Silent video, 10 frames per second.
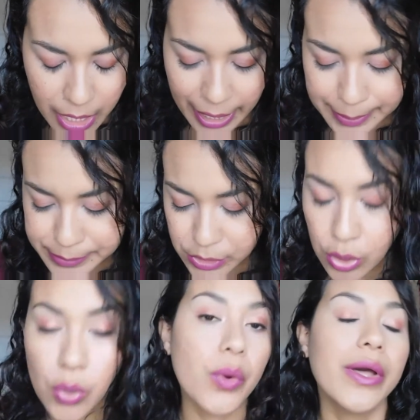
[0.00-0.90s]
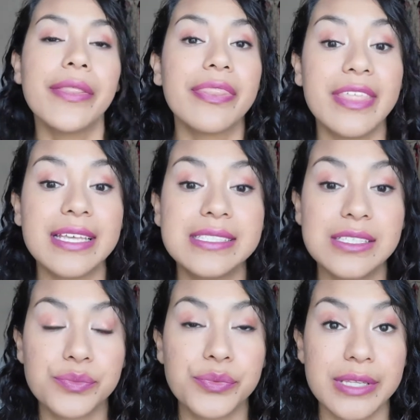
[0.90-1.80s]
Um, so this
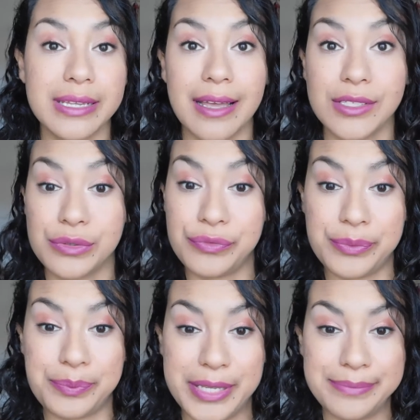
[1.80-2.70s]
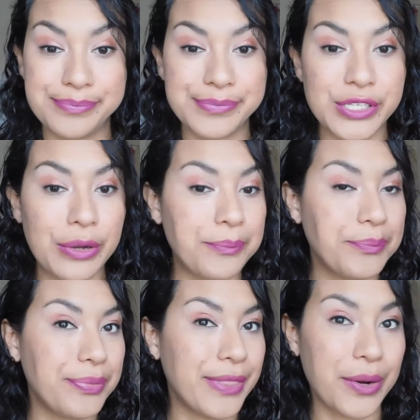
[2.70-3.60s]
is really nice one for me. So
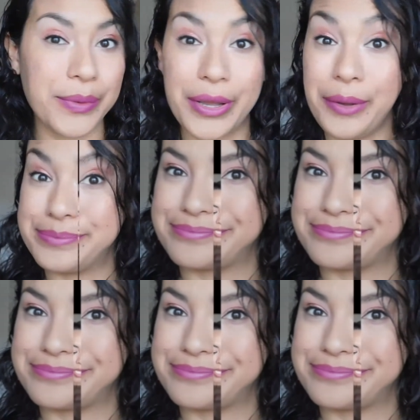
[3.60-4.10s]
there we go.